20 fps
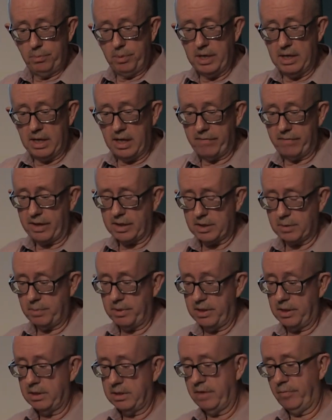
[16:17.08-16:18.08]
PDF
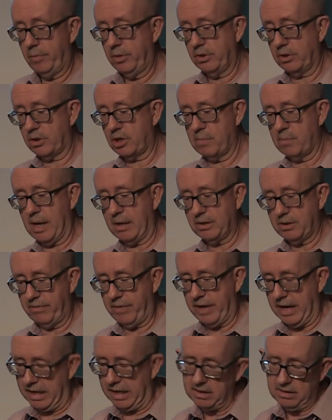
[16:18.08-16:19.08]
Expert, and if we just come out
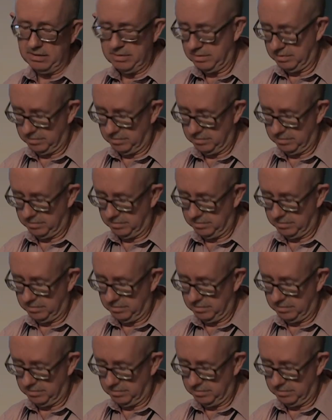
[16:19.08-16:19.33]
of here,